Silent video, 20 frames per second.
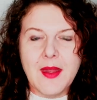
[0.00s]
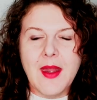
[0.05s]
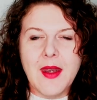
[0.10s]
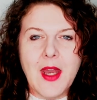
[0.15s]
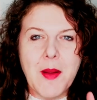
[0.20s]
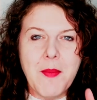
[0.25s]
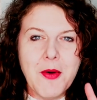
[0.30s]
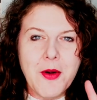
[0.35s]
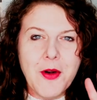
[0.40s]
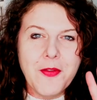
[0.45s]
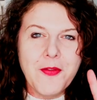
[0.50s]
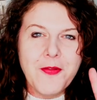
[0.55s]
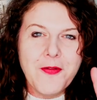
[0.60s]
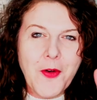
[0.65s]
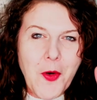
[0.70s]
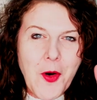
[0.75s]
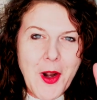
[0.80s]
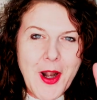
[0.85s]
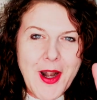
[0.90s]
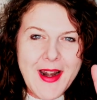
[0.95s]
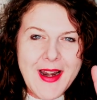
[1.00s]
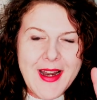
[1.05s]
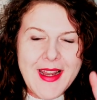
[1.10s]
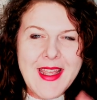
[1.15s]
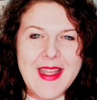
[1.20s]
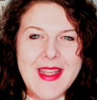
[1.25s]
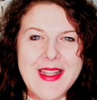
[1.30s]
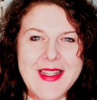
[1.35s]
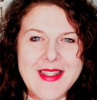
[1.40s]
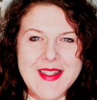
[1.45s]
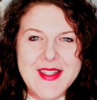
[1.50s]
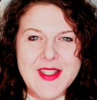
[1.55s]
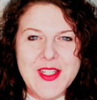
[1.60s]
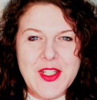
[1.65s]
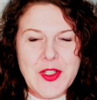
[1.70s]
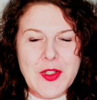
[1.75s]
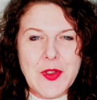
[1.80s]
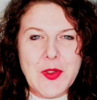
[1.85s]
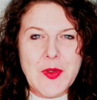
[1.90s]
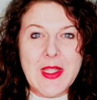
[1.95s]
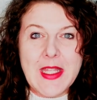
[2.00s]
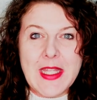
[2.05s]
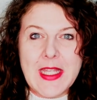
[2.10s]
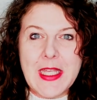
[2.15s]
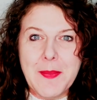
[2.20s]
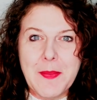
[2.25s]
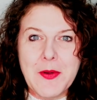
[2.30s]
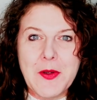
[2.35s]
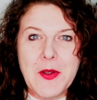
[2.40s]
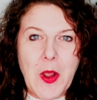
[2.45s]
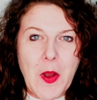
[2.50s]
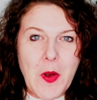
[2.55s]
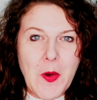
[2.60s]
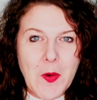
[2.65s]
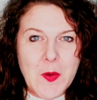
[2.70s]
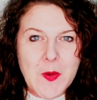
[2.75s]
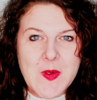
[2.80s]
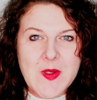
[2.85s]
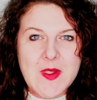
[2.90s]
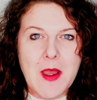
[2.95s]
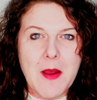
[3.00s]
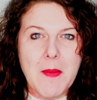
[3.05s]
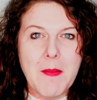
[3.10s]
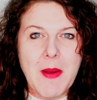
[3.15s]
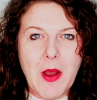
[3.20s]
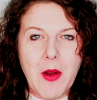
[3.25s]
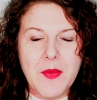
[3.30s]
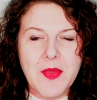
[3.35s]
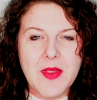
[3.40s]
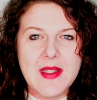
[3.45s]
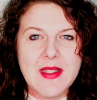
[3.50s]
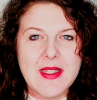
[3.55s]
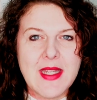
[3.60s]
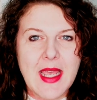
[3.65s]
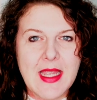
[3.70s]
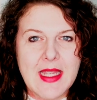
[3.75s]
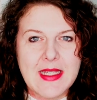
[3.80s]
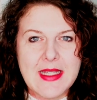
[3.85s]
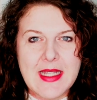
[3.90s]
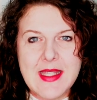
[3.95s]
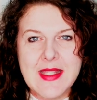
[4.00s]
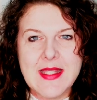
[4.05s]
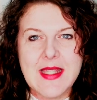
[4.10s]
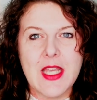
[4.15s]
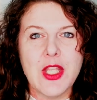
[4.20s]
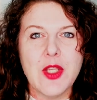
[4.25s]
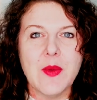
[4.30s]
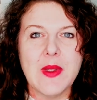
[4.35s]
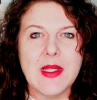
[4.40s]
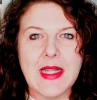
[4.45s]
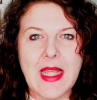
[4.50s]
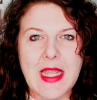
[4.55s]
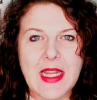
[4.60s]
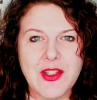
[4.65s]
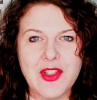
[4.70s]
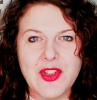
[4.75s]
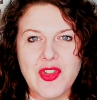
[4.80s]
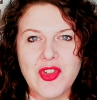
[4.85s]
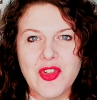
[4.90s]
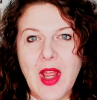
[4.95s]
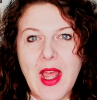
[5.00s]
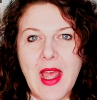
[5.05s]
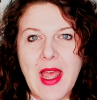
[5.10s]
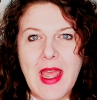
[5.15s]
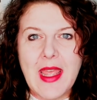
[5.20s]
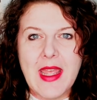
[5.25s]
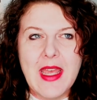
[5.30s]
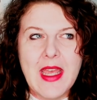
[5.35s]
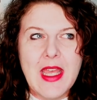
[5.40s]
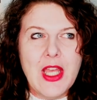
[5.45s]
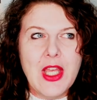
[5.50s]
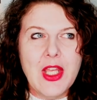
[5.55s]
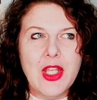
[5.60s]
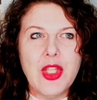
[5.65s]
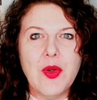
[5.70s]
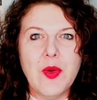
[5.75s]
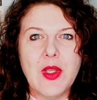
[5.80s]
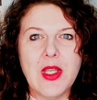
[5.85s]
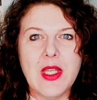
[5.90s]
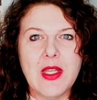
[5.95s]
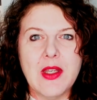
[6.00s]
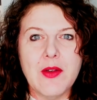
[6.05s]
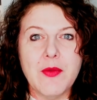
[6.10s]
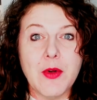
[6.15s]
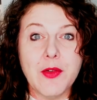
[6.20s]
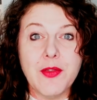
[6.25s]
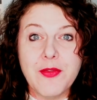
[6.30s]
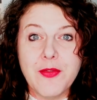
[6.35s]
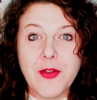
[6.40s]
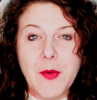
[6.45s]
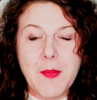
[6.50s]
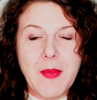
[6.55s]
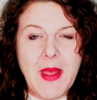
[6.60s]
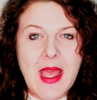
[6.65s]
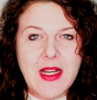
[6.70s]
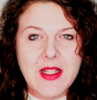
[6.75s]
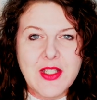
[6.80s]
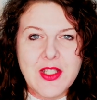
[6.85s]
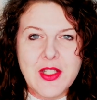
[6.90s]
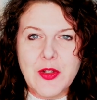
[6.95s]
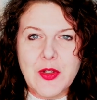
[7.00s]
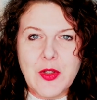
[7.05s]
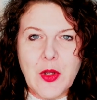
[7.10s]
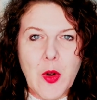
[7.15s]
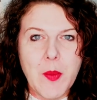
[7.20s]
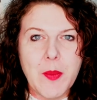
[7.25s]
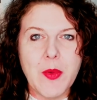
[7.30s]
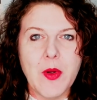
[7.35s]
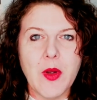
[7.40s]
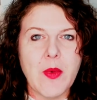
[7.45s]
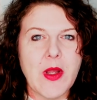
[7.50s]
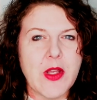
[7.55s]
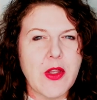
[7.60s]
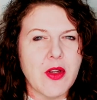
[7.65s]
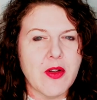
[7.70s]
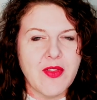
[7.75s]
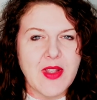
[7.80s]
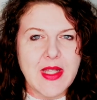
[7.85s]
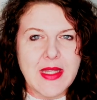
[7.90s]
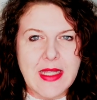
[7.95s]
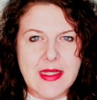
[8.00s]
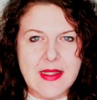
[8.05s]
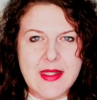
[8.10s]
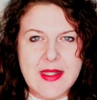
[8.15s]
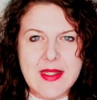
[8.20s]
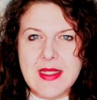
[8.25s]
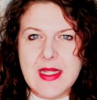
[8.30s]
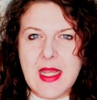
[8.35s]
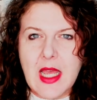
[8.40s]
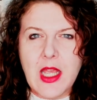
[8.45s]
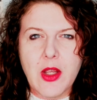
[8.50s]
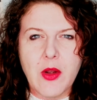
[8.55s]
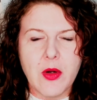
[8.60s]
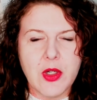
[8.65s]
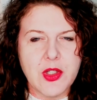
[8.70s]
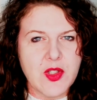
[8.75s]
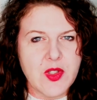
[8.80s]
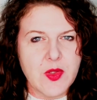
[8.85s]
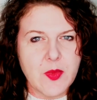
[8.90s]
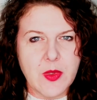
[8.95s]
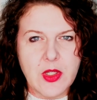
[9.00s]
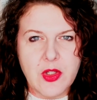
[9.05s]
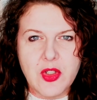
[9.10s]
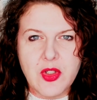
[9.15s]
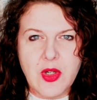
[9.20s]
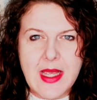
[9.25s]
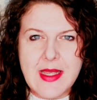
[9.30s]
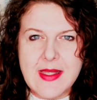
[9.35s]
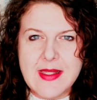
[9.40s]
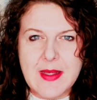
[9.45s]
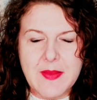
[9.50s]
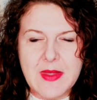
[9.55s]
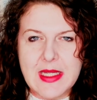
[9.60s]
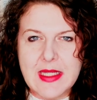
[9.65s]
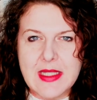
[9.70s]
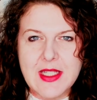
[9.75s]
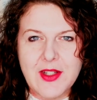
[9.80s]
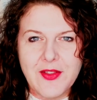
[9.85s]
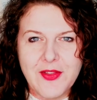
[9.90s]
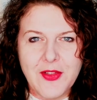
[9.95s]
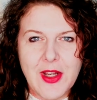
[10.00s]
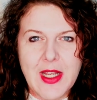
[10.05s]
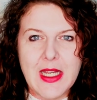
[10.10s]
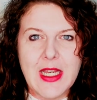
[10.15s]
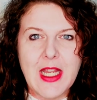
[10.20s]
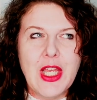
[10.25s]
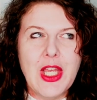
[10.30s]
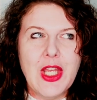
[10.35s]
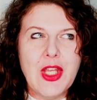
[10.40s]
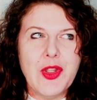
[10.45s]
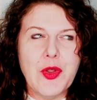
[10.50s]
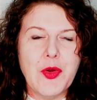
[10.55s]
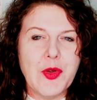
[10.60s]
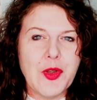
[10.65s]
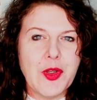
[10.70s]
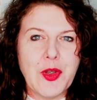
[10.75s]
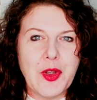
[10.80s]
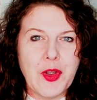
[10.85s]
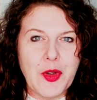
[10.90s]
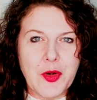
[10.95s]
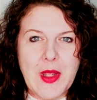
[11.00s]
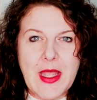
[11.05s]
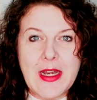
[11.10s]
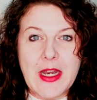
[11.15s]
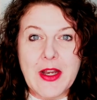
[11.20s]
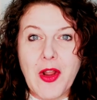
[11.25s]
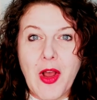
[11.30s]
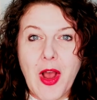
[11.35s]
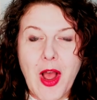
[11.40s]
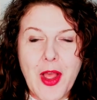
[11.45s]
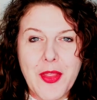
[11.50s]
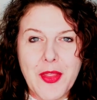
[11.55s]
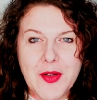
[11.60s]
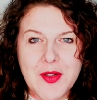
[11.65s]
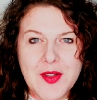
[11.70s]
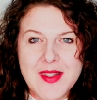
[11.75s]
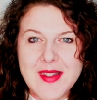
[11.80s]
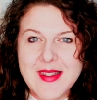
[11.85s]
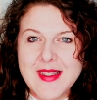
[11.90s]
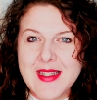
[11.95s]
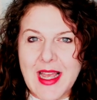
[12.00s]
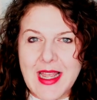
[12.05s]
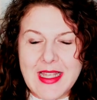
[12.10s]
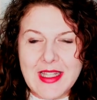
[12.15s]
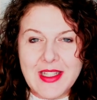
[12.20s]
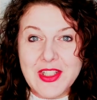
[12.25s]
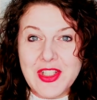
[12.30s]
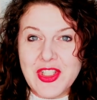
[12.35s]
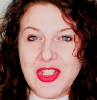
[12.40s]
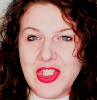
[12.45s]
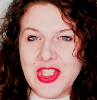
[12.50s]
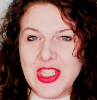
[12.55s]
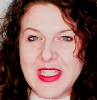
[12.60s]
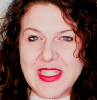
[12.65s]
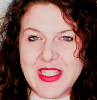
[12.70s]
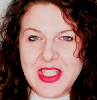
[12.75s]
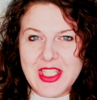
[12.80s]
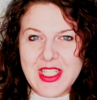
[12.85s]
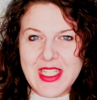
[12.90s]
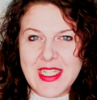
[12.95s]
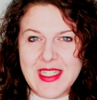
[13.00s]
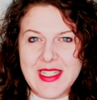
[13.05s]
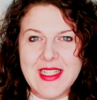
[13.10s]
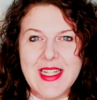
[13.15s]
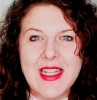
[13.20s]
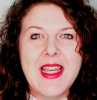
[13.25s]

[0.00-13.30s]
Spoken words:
Number 4 is to keep notes about the techniques that you would like to try. You can refer back to your notebook when you're feeling stuck or just want to try something different. You could create an author style cheat sheet,